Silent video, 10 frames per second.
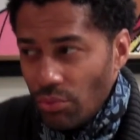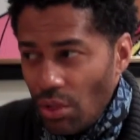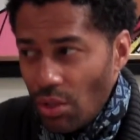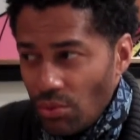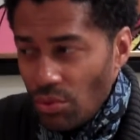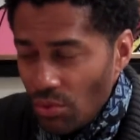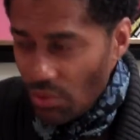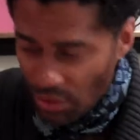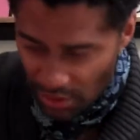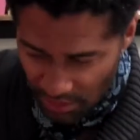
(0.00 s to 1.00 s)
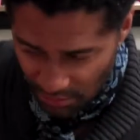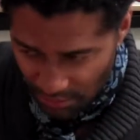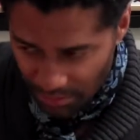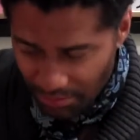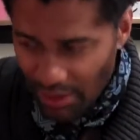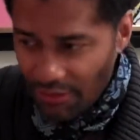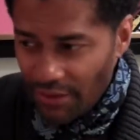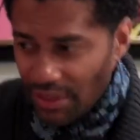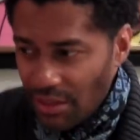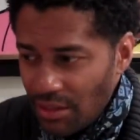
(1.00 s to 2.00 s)
auto-tuned and
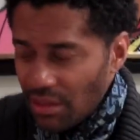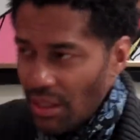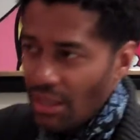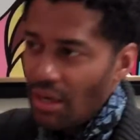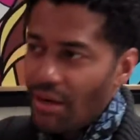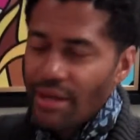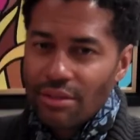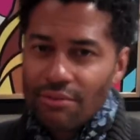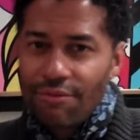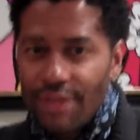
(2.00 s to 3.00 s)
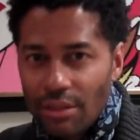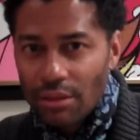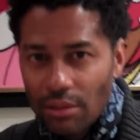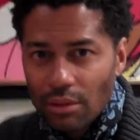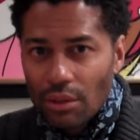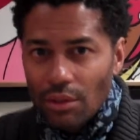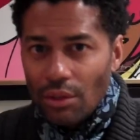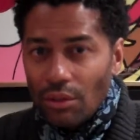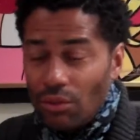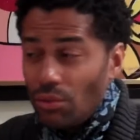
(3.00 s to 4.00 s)
perfect, it's kind of hard to feel
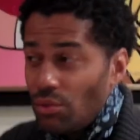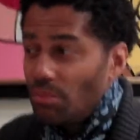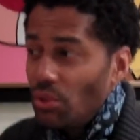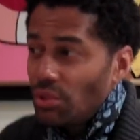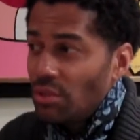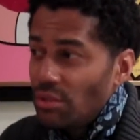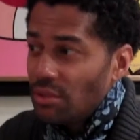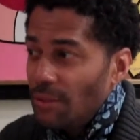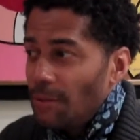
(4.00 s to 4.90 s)
those emotions.